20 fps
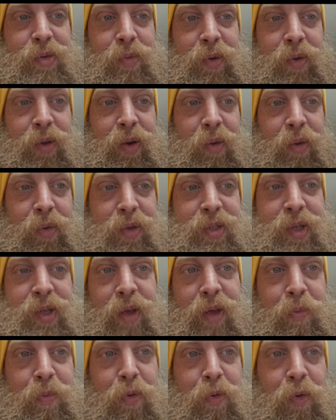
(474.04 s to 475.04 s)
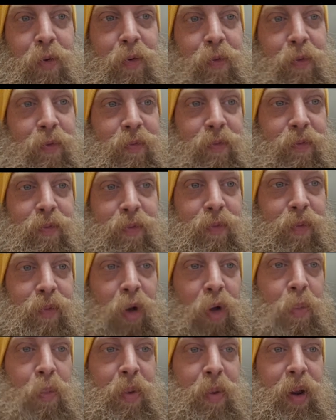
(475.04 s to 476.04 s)
with, you know, with the South Pole
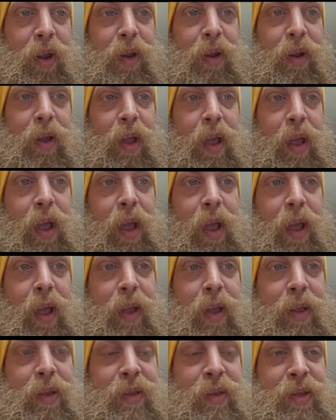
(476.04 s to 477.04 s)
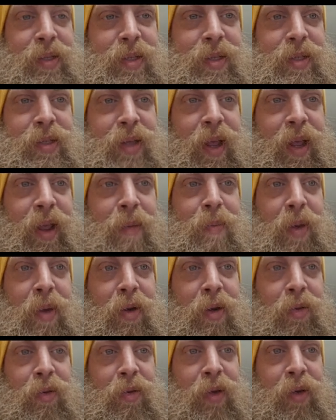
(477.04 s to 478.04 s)
opening. This is a
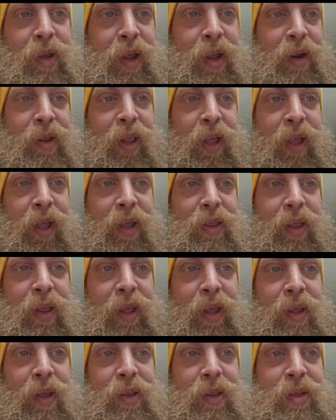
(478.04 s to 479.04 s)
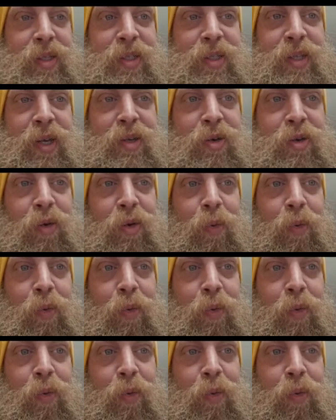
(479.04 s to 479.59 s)
better look at like the center,